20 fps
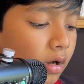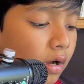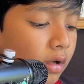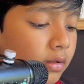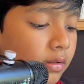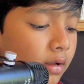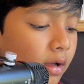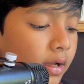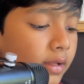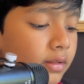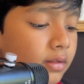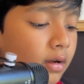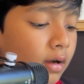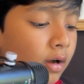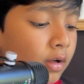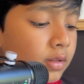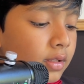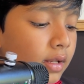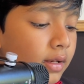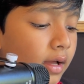A night-
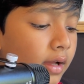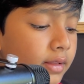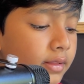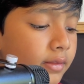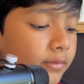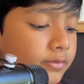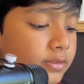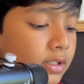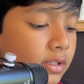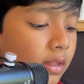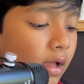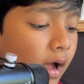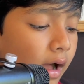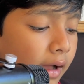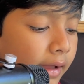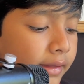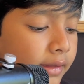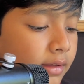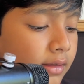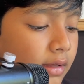on the 9th of
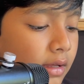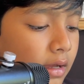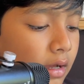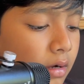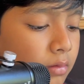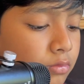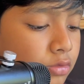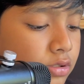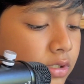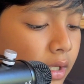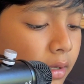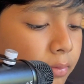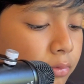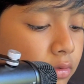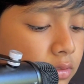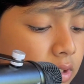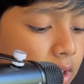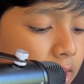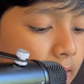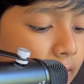July, Mujib
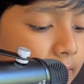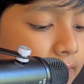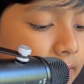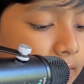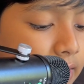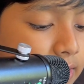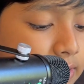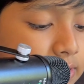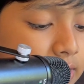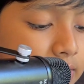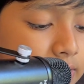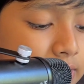was elected as the